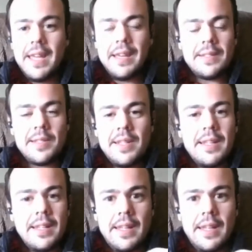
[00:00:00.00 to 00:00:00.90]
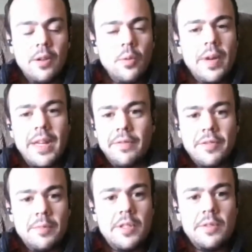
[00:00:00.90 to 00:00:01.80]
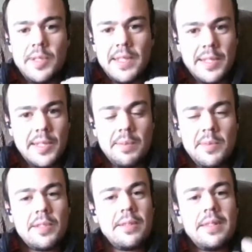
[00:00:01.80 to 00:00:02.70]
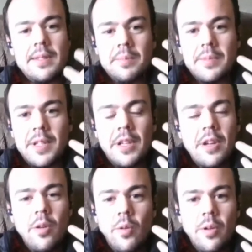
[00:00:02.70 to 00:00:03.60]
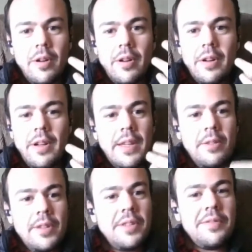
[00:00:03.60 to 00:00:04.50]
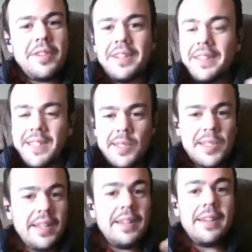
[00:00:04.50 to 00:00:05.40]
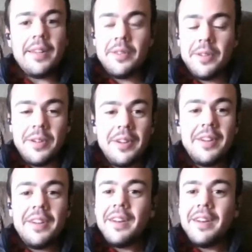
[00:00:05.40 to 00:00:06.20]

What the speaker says: can't get away from using Sanskritam, or at the very least another